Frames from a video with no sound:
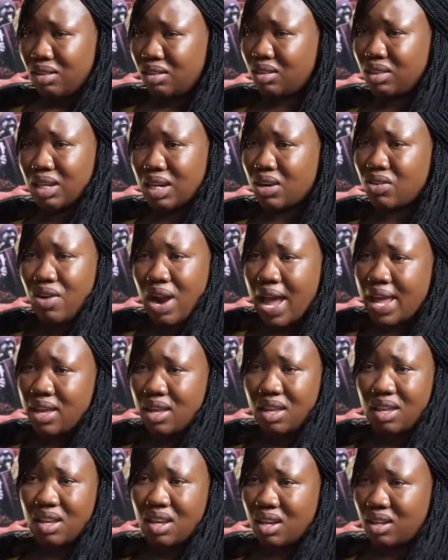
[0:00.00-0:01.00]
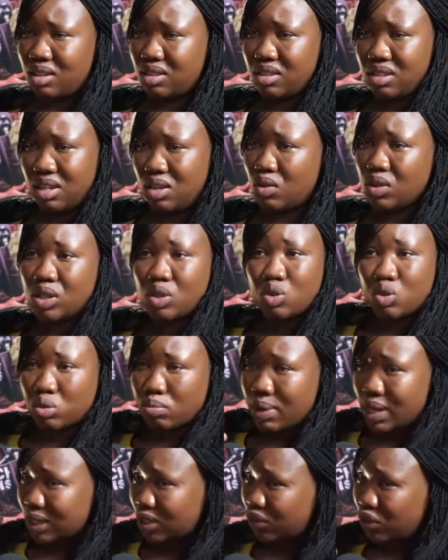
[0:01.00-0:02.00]
the crying, and it was too
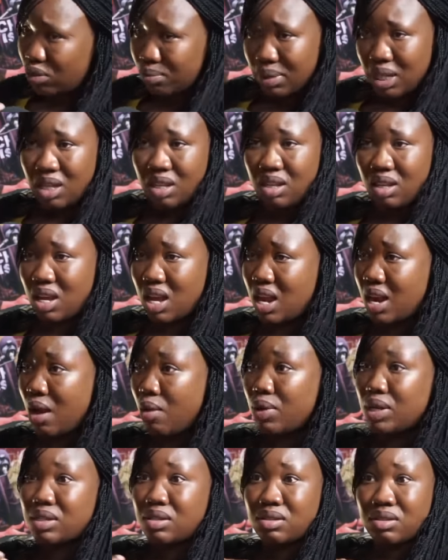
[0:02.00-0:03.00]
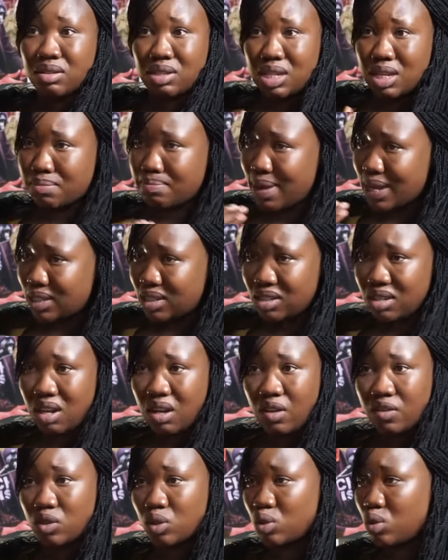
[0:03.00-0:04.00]
much for me, and I was sick
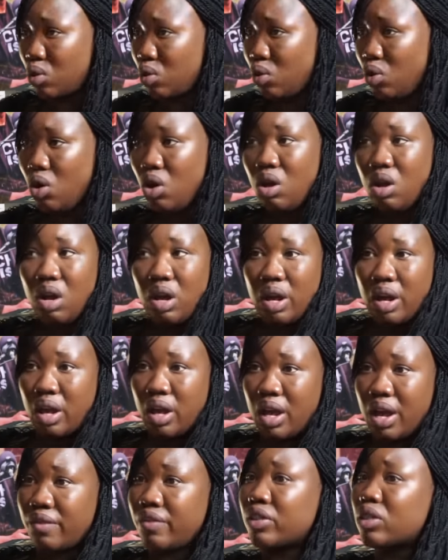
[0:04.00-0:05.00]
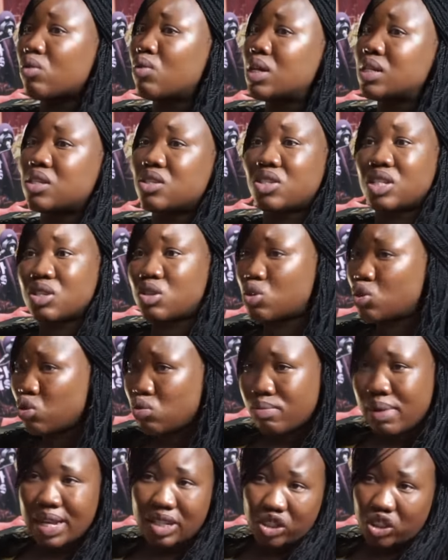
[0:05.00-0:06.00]
myself, so everything was just too
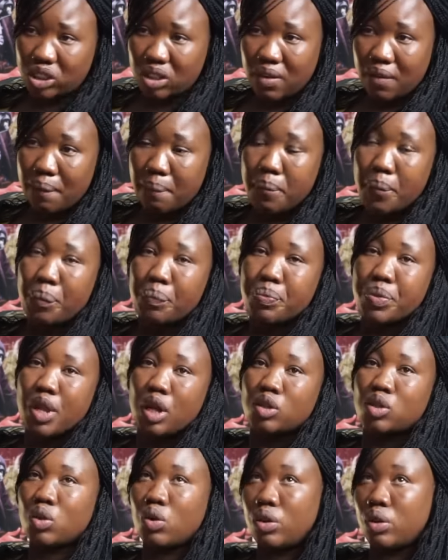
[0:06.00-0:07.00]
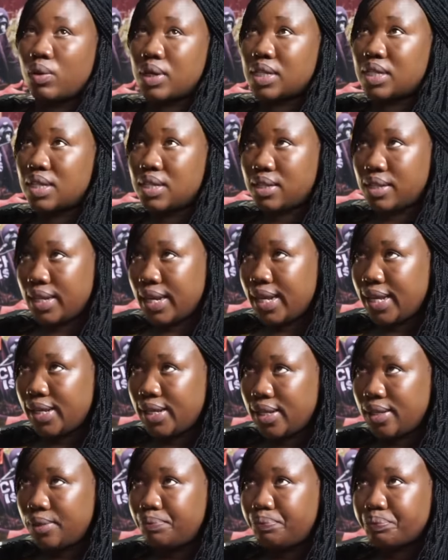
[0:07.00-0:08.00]
much. So there was this
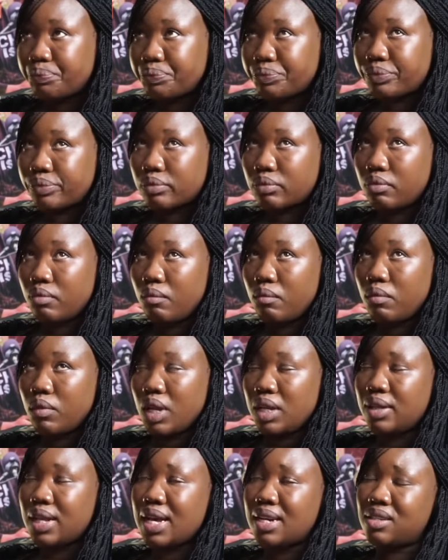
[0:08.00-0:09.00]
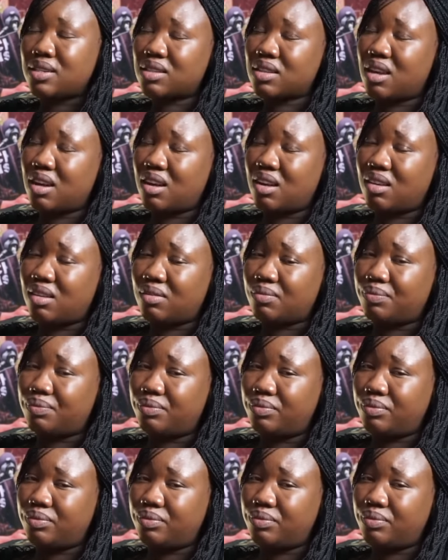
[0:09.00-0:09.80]
lady that is, I